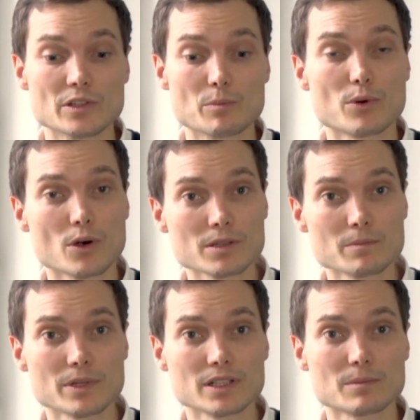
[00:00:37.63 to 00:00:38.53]
an
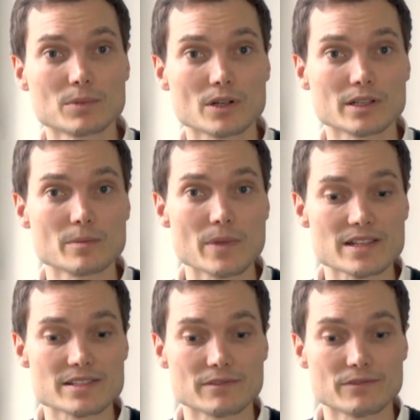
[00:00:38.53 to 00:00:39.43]
important building block in the
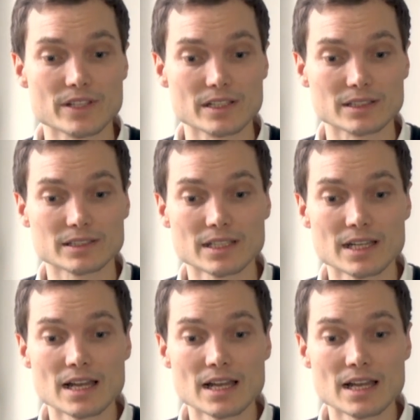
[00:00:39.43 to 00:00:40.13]
medicine field,